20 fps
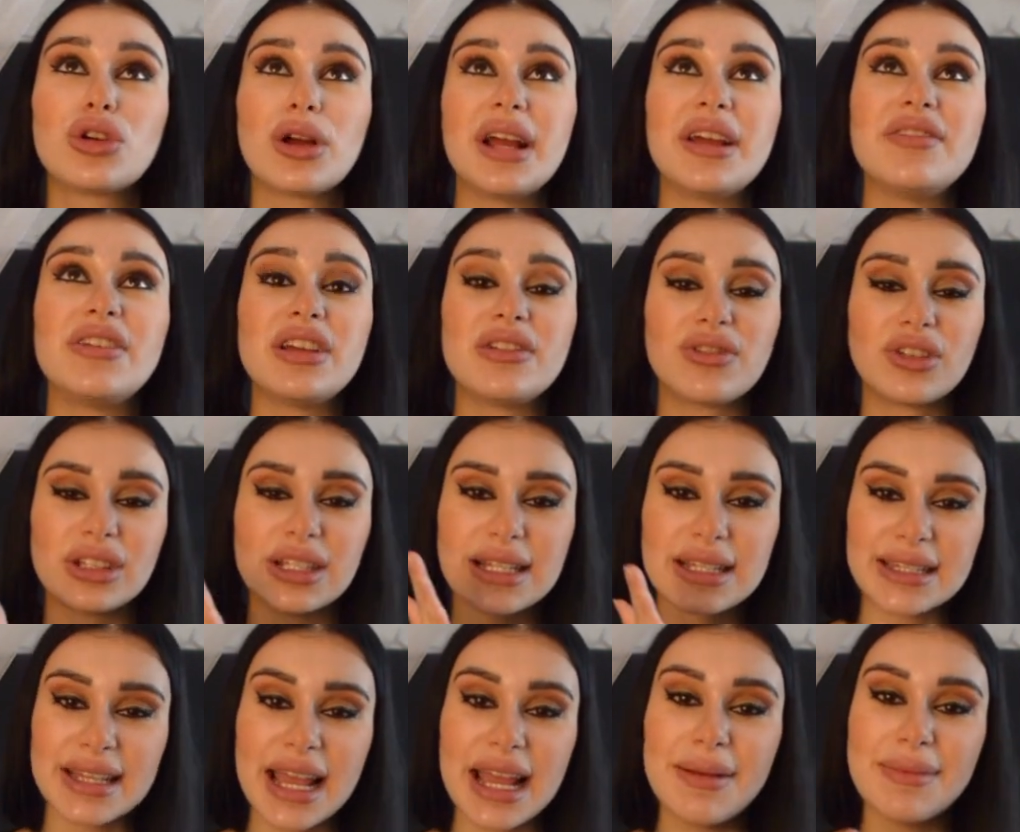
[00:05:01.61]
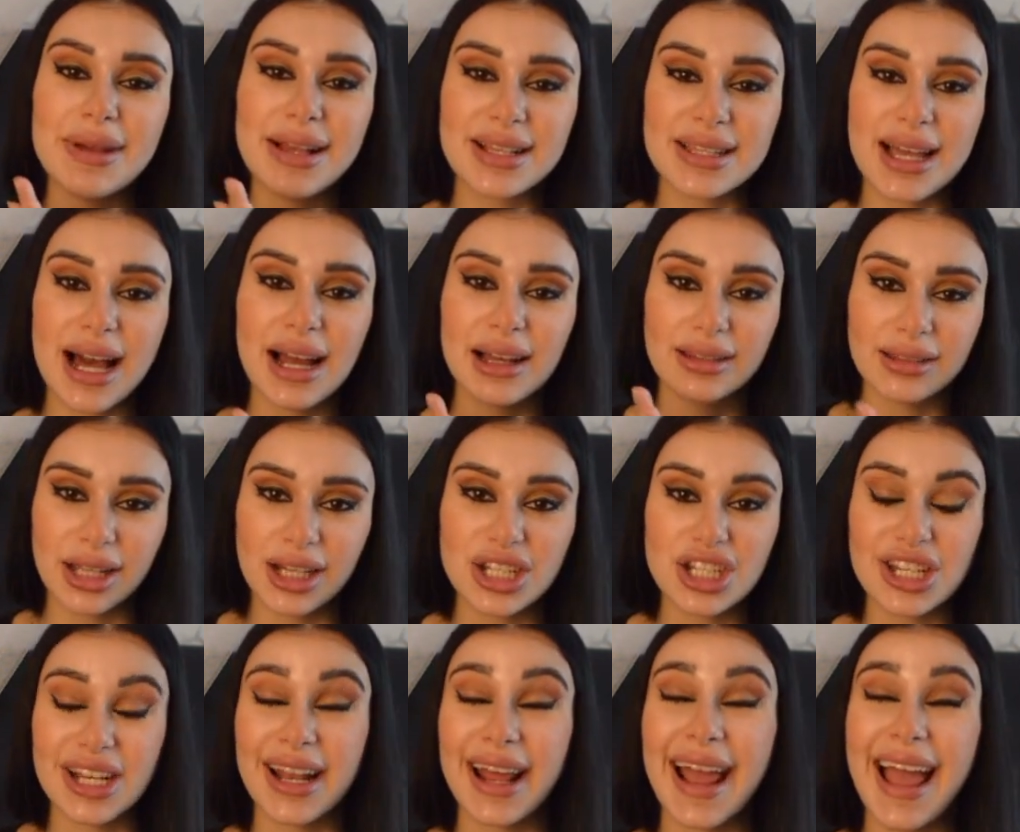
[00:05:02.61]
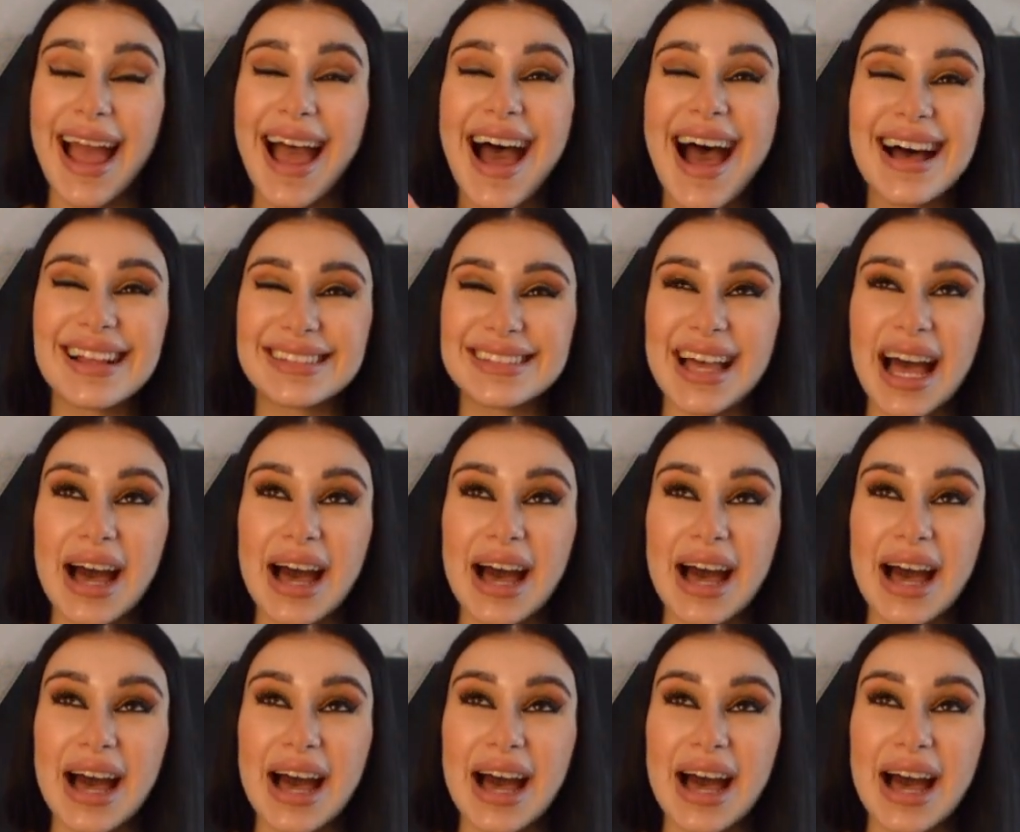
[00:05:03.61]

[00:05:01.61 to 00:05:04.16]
craving for the same exact lunch, and I had to